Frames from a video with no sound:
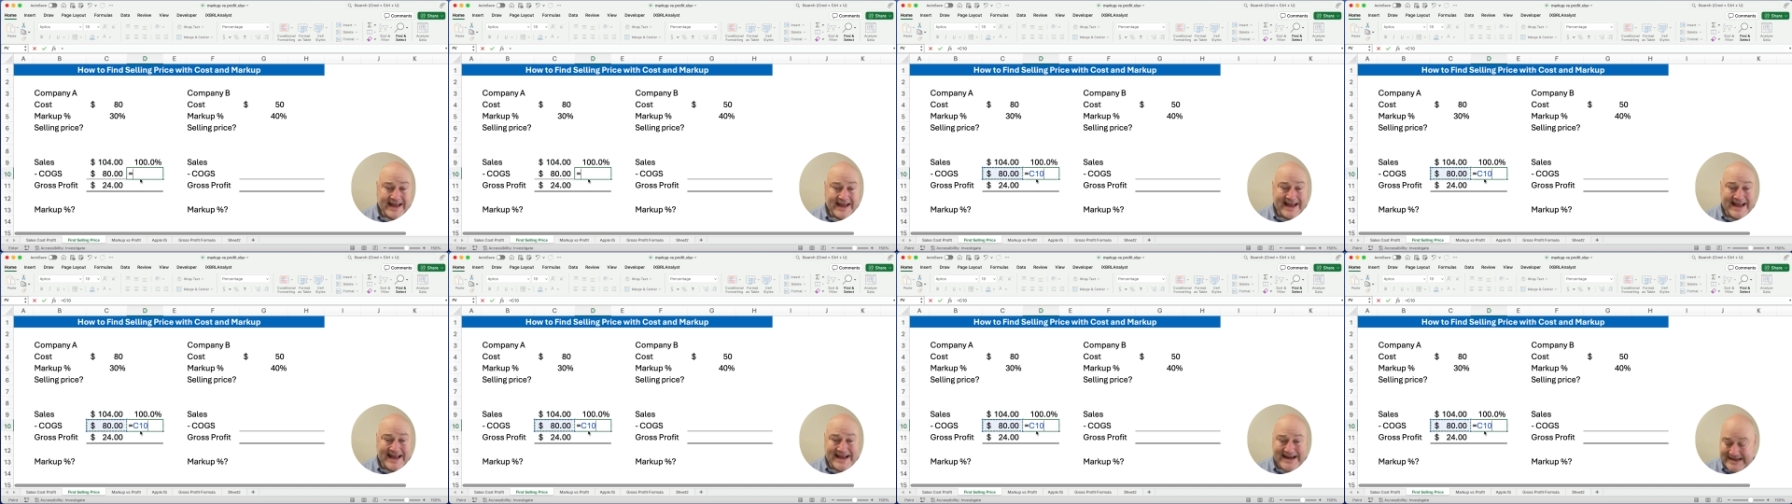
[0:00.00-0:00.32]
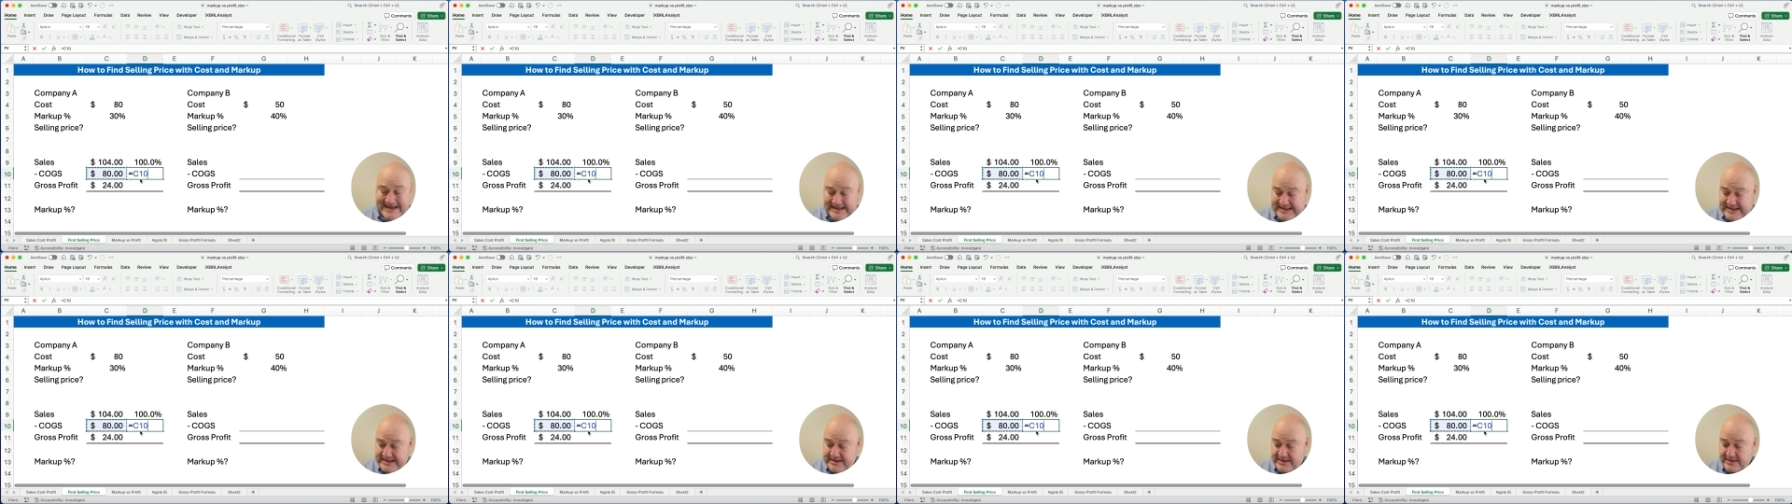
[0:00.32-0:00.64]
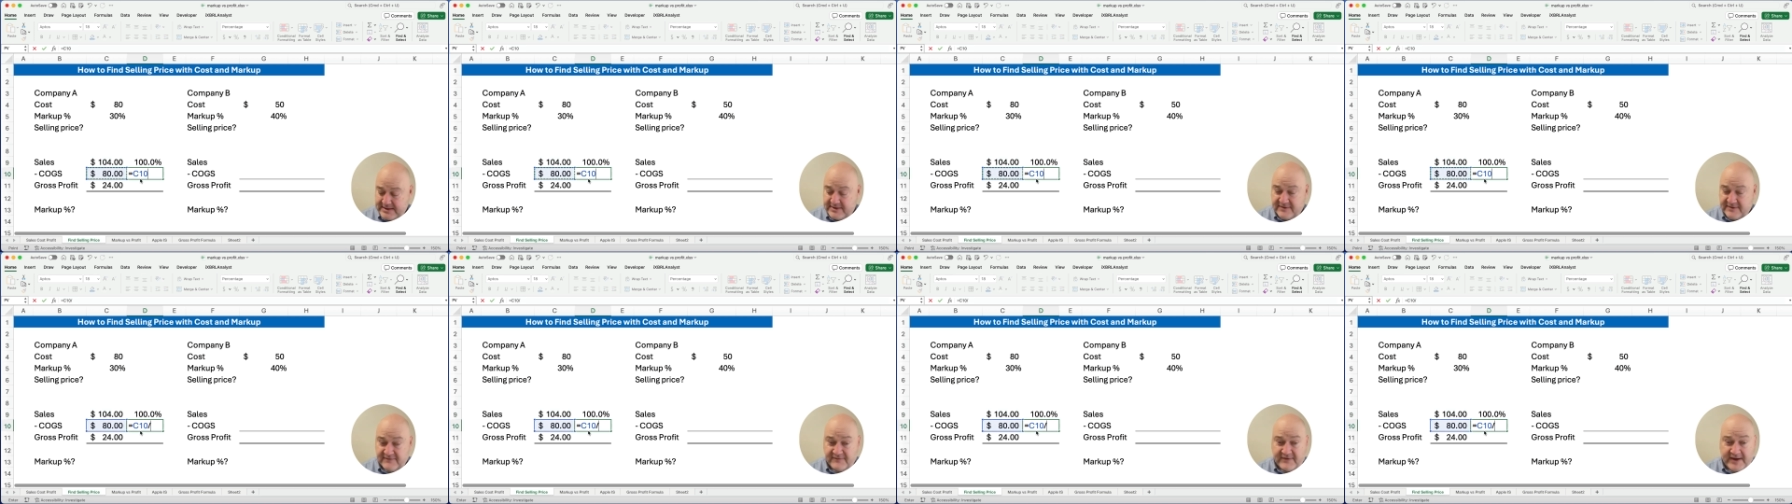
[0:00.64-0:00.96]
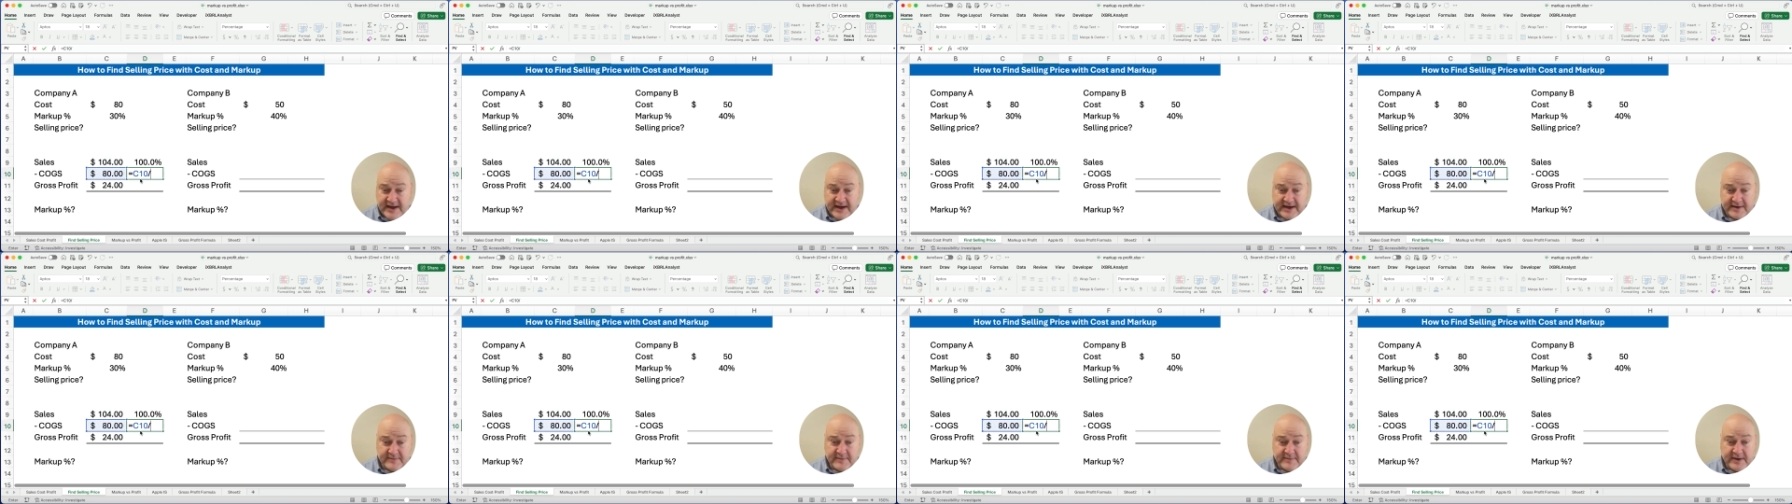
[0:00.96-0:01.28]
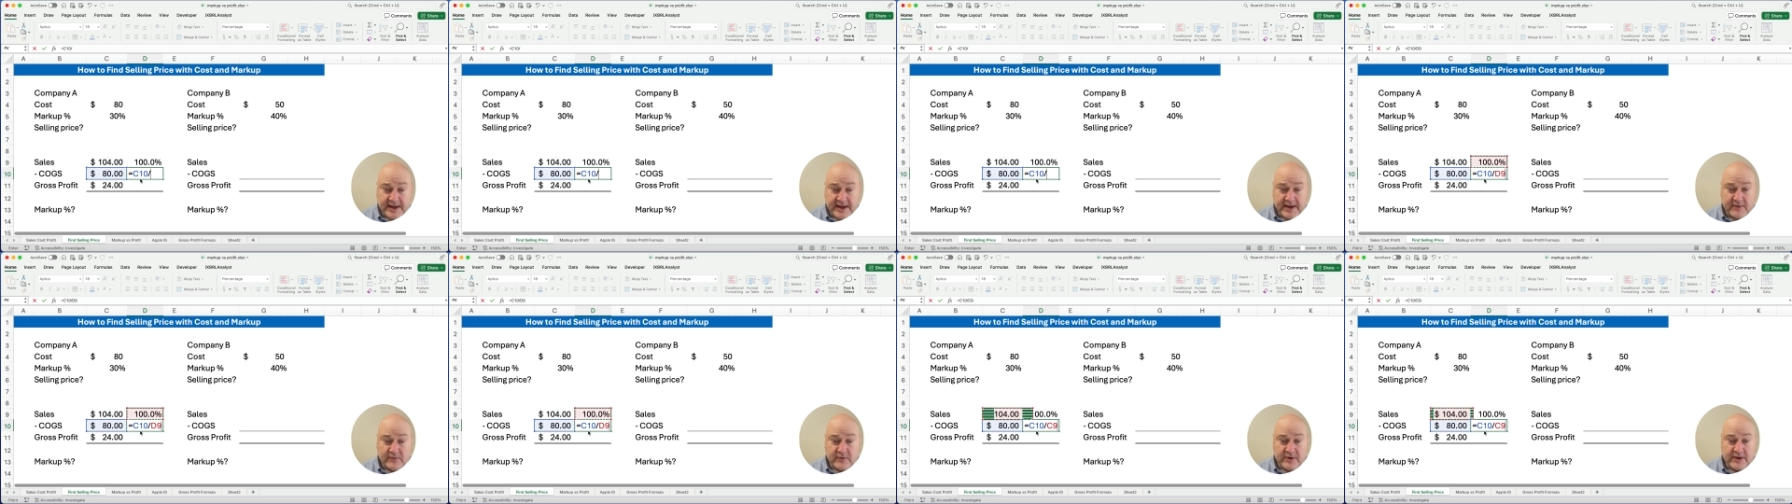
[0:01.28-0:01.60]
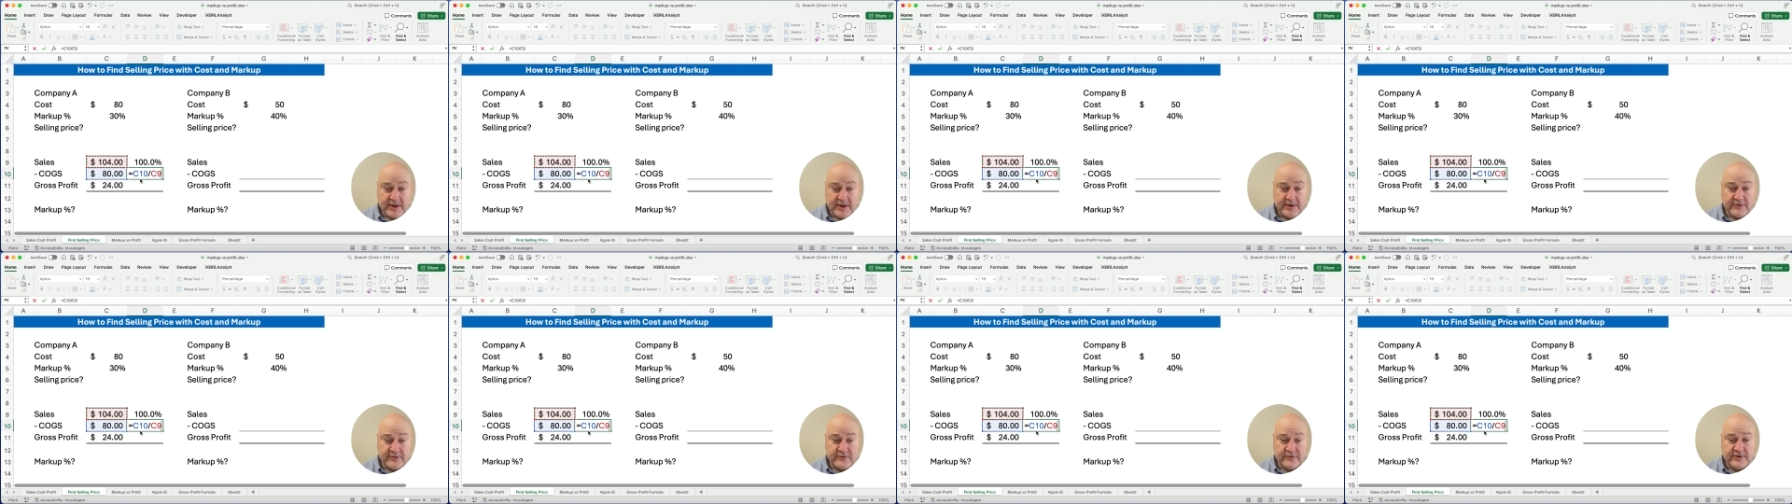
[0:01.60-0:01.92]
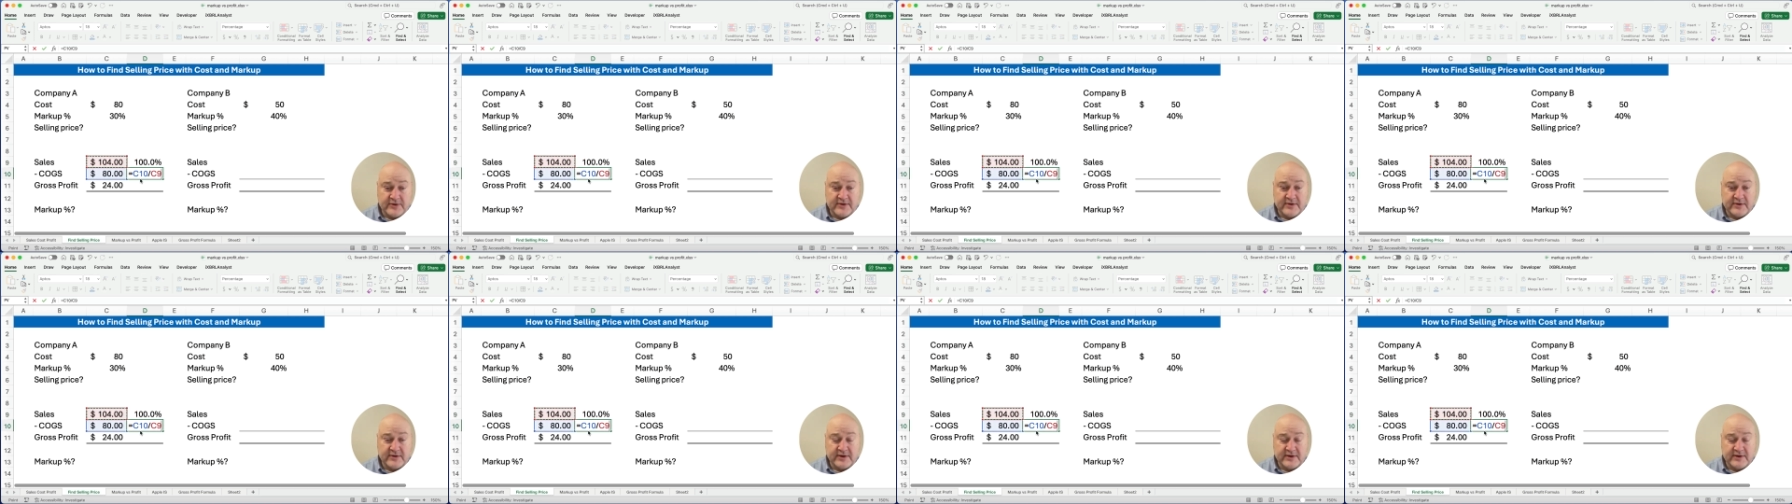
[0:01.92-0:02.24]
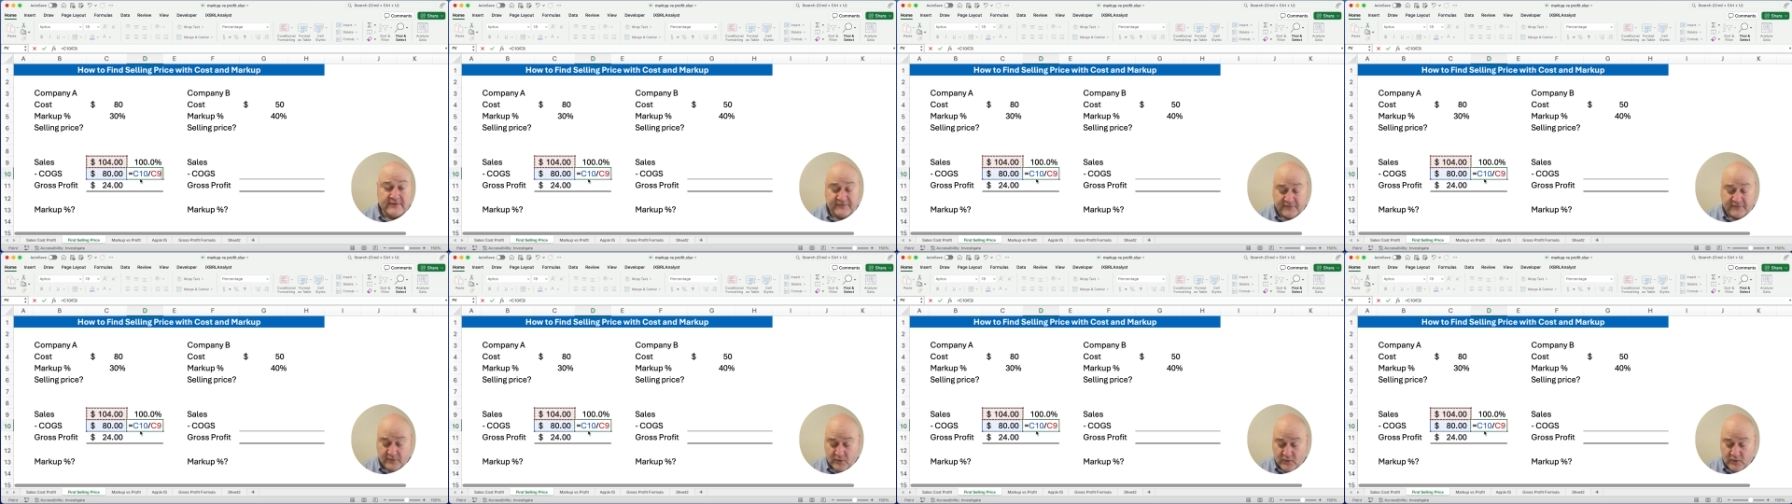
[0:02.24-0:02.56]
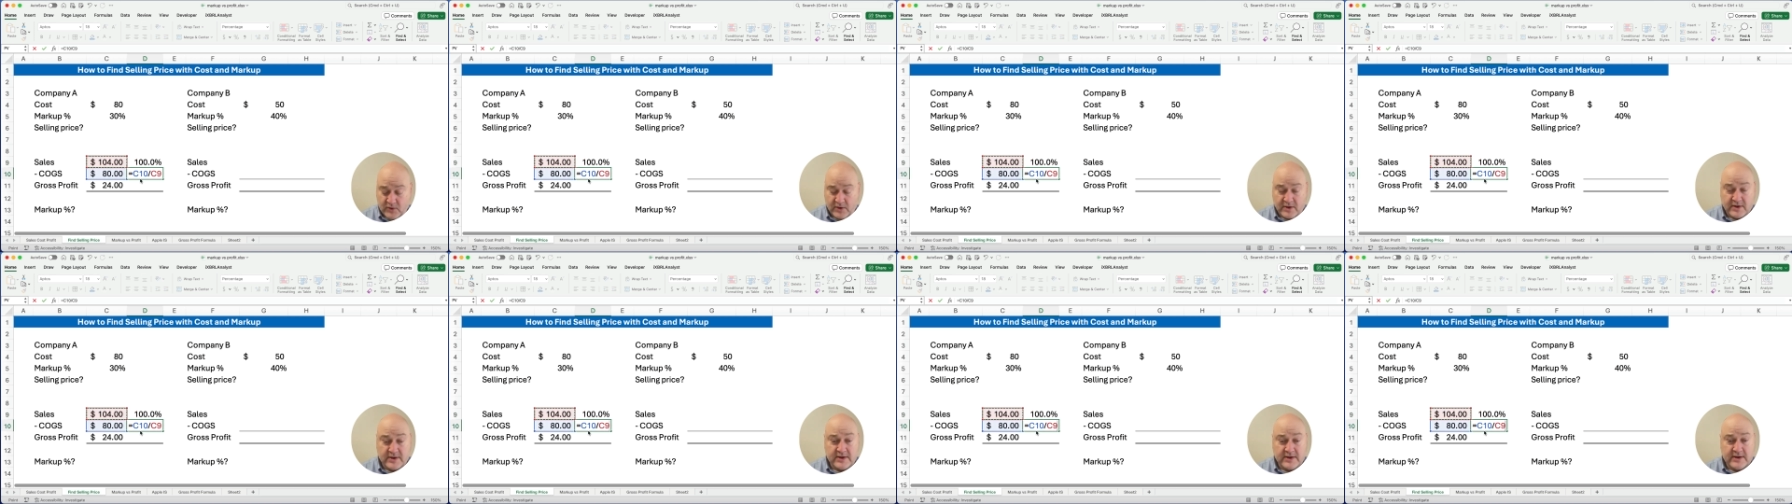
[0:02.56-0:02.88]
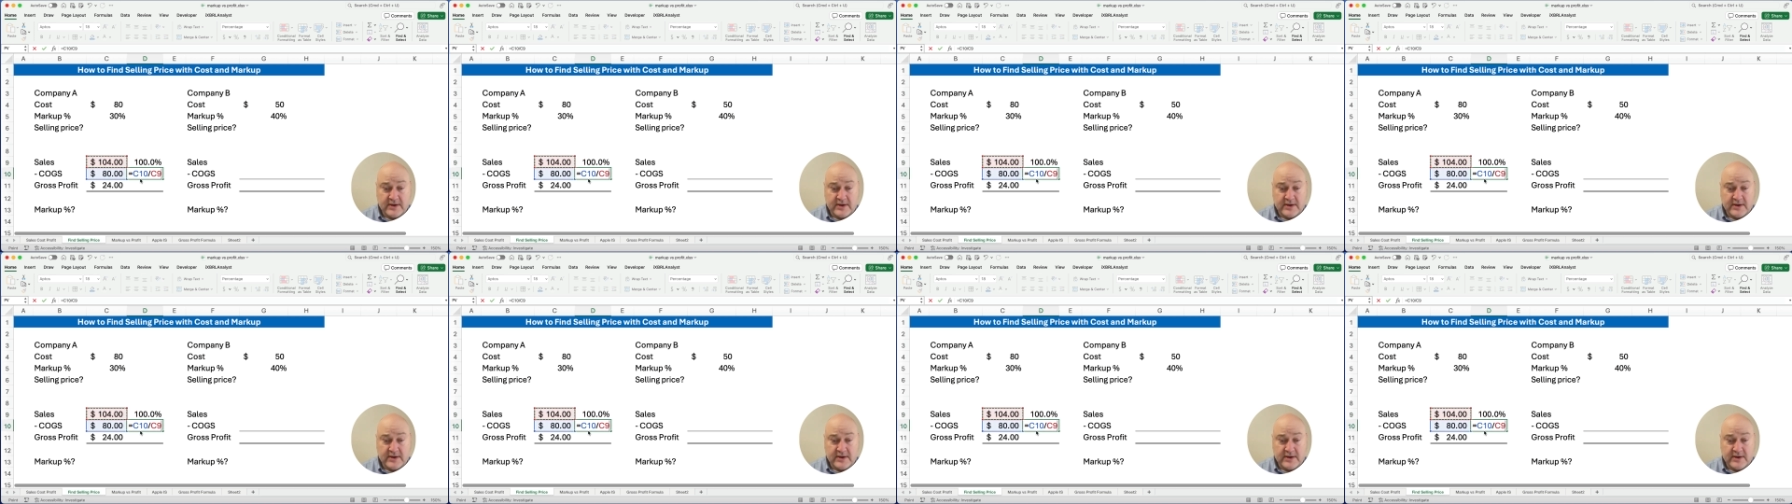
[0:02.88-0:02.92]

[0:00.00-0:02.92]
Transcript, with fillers: 80 divided by 104